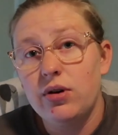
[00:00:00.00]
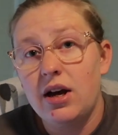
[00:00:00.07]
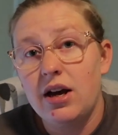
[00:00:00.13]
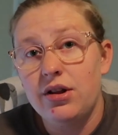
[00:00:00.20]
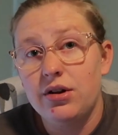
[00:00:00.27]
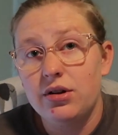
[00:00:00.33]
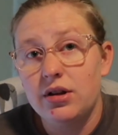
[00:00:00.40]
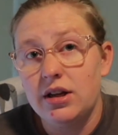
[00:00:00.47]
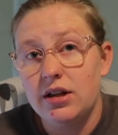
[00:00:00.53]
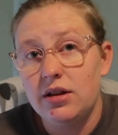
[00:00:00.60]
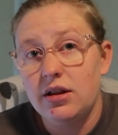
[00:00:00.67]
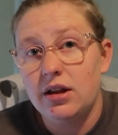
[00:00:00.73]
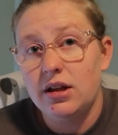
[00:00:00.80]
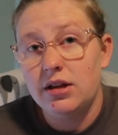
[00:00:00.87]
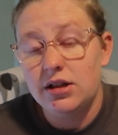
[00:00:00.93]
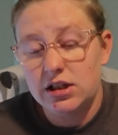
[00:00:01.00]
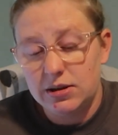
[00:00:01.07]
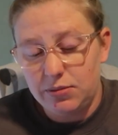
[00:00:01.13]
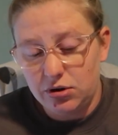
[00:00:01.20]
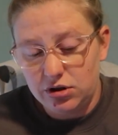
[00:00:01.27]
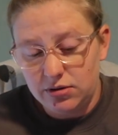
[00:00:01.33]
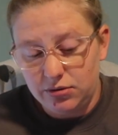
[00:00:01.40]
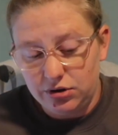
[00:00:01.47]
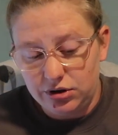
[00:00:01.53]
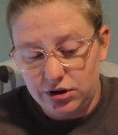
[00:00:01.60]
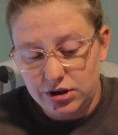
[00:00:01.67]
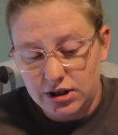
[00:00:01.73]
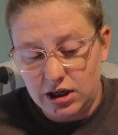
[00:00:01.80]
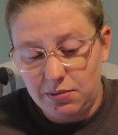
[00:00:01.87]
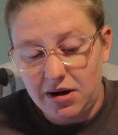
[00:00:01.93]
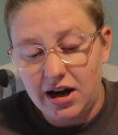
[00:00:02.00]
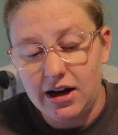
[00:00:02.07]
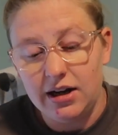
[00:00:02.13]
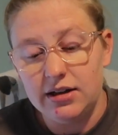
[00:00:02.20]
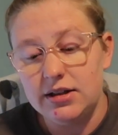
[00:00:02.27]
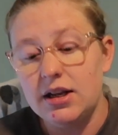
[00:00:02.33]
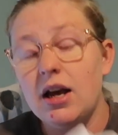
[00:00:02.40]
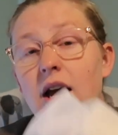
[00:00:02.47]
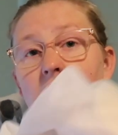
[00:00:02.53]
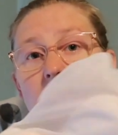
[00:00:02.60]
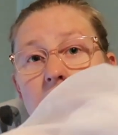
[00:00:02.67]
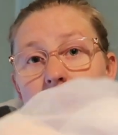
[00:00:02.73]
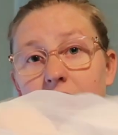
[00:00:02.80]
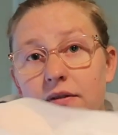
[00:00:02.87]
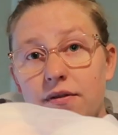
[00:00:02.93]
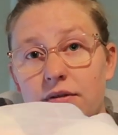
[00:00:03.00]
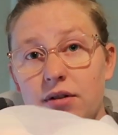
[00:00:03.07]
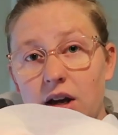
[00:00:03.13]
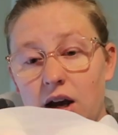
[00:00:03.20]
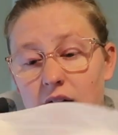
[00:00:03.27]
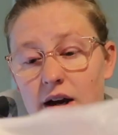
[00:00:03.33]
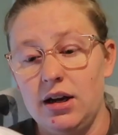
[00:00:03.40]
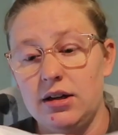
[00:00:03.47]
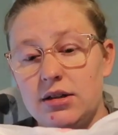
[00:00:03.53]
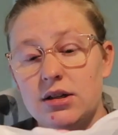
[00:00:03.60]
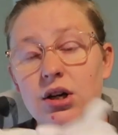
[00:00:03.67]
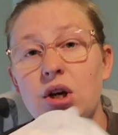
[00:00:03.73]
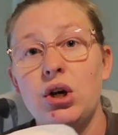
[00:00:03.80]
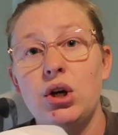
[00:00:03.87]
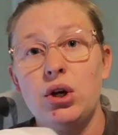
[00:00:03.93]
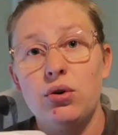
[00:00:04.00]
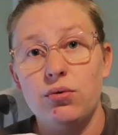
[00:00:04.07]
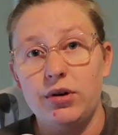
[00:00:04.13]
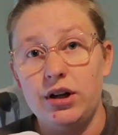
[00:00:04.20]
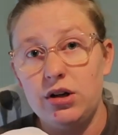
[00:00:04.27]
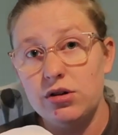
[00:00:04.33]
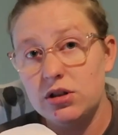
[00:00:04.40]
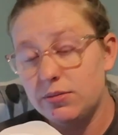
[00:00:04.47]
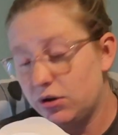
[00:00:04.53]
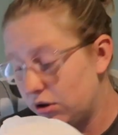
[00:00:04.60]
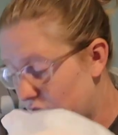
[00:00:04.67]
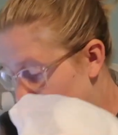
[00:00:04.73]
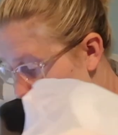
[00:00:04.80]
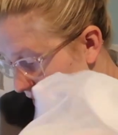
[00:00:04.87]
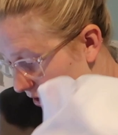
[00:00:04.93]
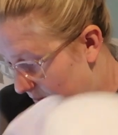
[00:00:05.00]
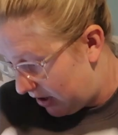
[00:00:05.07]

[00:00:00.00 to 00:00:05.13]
other than the disposable nursing pads, I've got reusable nursing